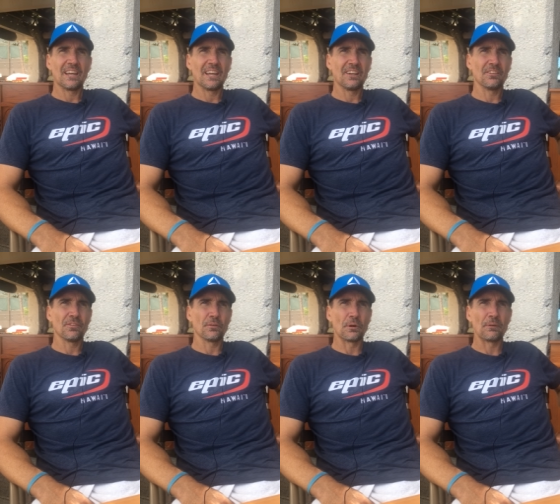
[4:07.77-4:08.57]
And
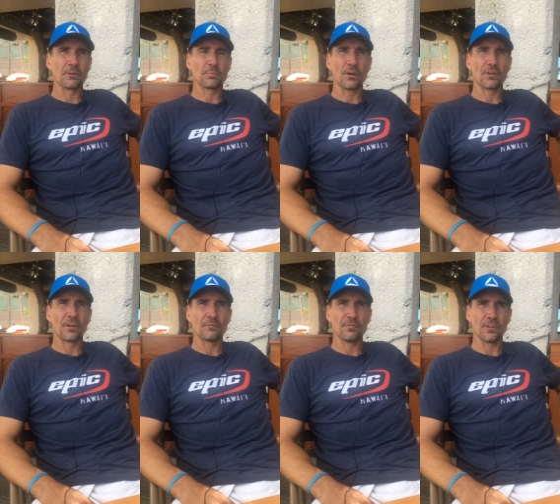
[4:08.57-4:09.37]
the rowing
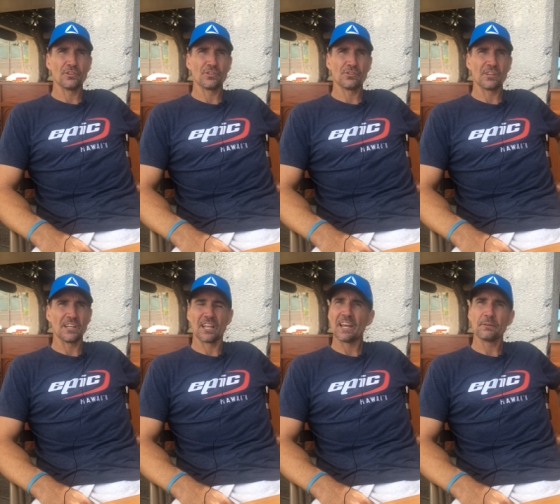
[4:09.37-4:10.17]
program finishes
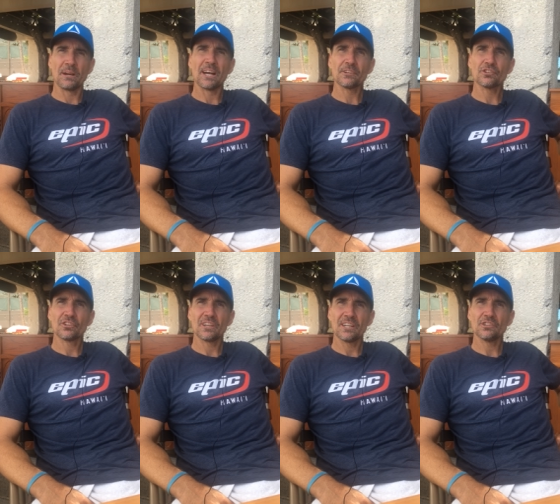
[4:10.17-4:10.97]
in late
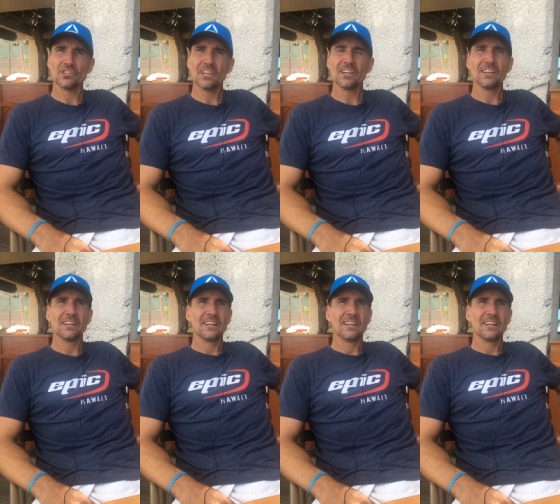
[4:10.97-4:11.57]
March each year.